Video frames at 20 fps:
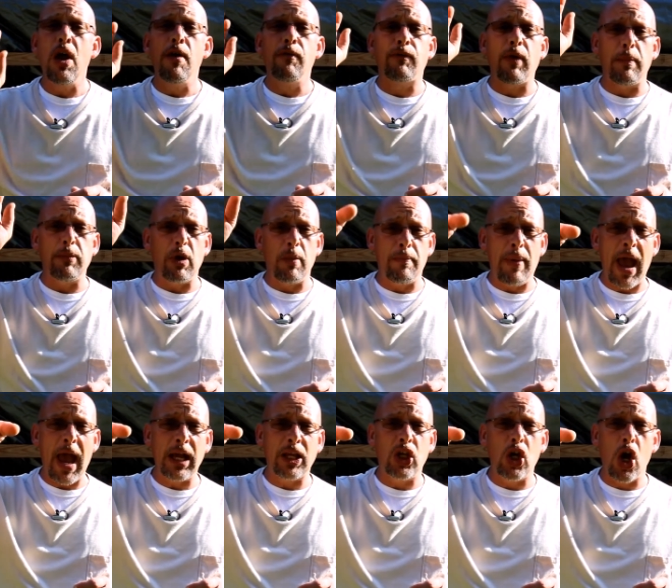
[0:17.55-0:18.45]
from
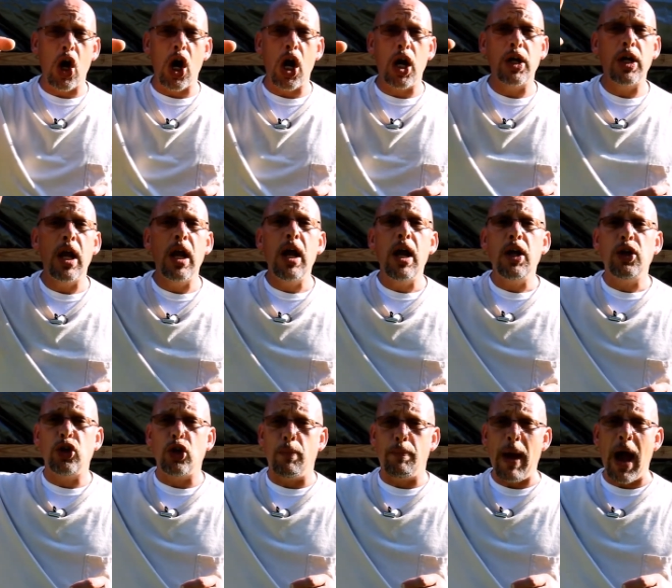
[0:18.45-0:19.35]
your backyard,
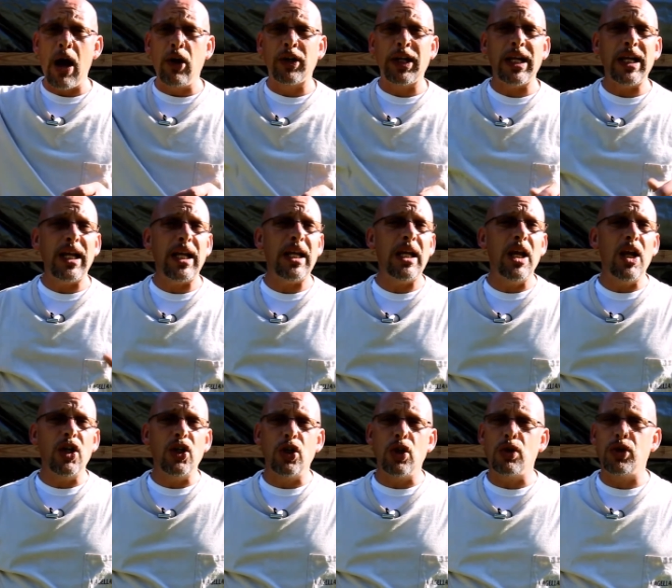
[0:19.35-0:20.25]
your
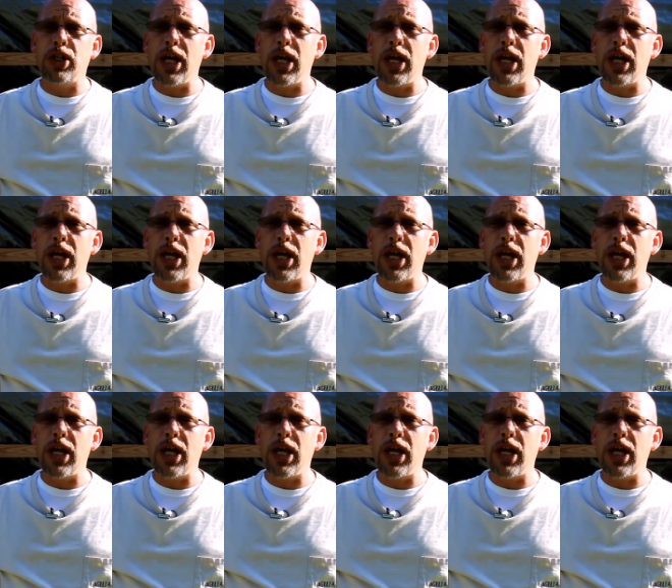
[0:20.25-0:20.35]
balcony,